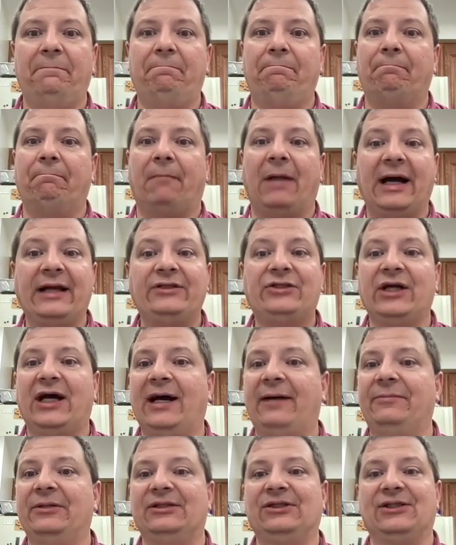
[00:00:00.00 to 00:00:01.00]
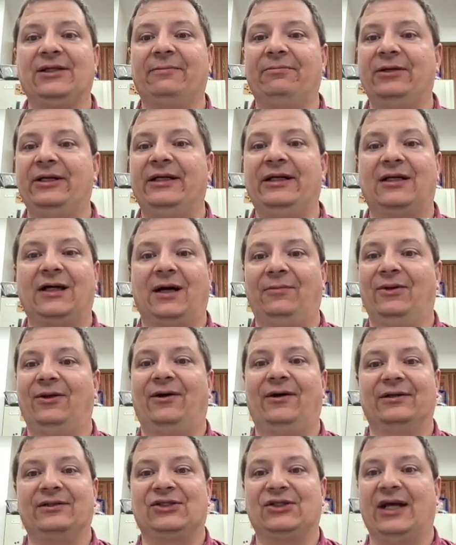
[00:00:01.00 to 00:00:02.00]
My job is simply to come
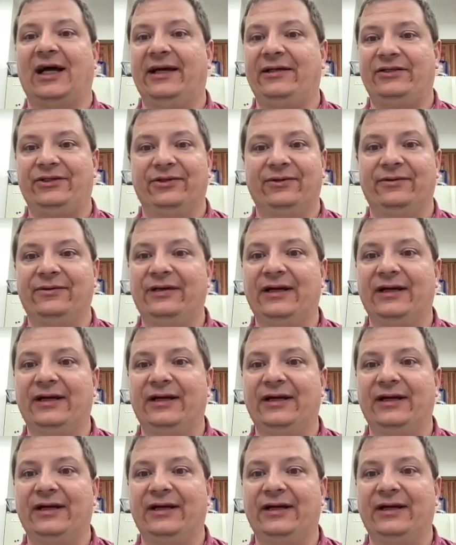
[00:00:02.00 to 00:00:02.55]
alongside you